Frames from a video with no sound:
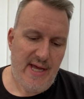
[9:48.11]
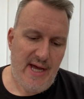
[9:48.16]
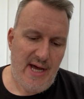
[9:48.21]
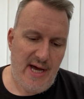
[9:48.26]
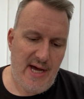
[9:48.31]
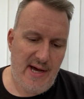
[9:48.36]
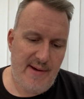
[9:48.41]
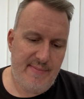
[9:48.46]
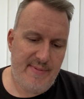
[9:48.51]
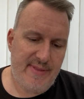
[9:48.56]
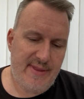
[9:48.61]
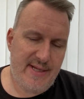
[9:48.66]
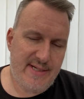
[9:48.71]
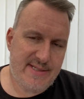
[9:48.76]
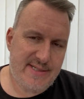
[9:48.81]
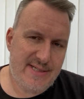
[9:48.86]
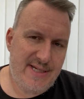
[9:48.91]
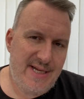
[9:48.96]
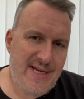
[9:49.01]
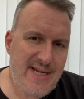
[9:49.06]
Um,
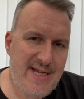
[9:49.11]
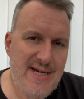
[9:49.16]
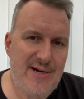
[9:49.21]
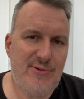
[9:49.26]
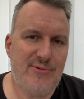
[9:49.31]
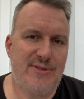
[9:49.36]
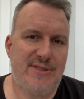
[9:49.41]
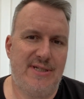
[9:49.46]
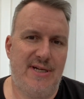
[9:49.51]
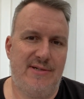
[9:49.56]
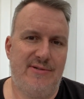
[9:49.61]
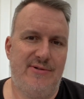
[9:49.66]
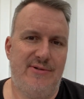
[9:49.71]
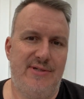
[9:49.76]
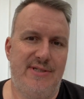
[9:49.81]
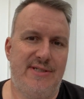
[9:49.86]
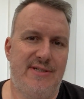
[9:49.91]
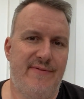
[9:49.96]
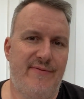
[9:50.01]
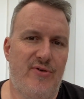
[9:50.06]
there's a little
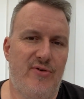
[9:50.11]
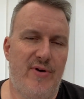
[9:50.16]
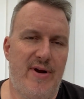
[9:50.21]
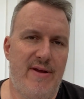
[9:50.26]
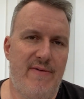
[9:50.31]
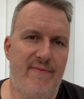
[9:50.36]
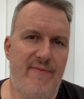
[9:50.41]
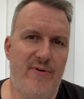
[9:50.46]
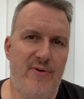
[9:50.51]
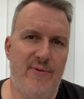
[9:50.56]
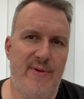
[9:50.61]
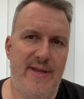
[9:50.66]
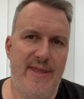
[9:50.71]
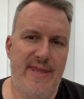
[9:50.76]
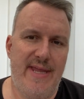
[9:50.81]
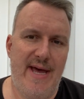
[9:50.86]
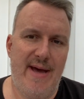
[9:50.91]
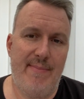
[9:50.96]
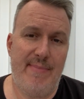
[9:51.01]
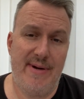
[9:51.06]
subtleness of grapefruit in
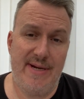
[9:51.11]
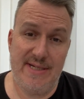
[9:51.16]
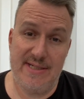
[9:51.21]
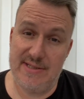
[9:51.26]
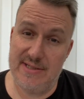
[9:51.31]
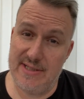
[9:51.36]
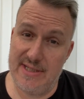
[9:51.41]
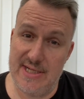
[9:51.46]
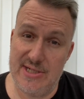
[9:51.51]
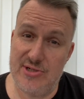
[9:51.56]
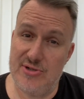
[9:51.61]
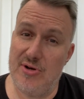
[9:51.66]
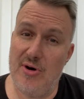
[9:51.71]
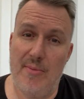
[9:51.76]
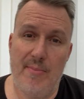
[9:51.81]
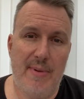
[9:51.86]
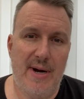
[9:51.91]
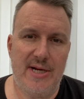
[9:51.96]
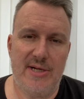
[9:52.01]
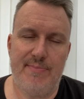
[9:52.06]
there, but it's there's not
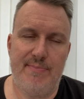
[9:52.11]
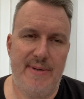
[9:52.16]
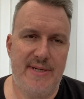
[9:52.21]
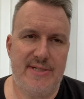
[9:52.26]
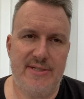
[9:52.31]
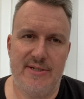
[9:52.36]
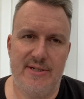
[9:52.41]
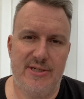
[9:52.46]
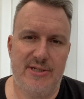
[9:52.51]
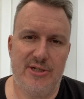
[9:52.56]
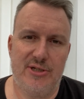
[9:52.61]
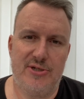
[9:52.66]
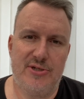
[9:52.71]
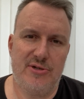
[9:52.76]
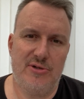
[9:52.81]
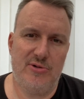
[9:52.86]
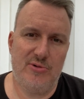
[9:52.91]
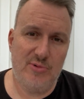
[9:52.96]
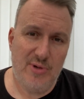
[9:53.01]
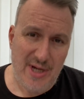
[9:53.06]
much bitterness at
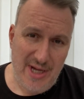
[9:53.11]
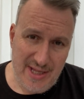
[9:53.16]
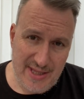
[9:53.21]
all.